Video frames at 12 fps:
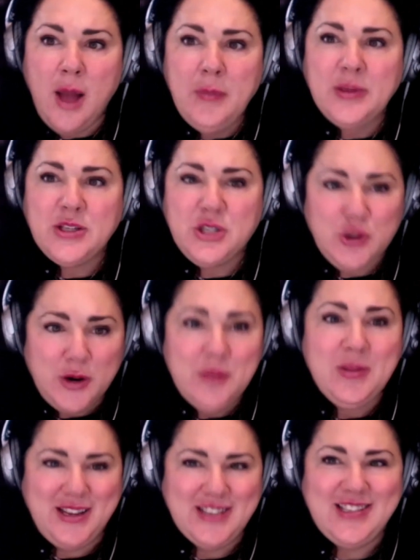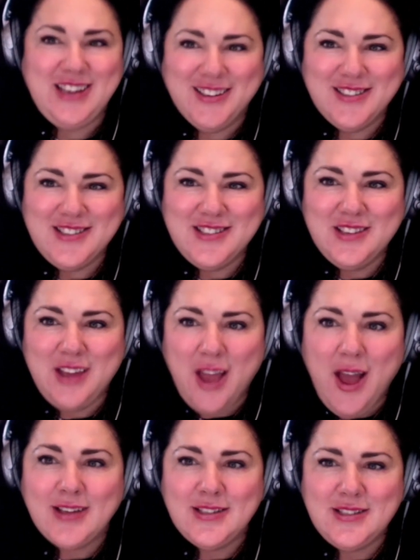I'm extremely intense,
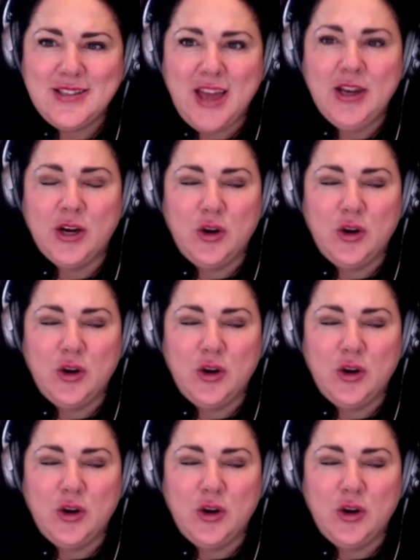yes, and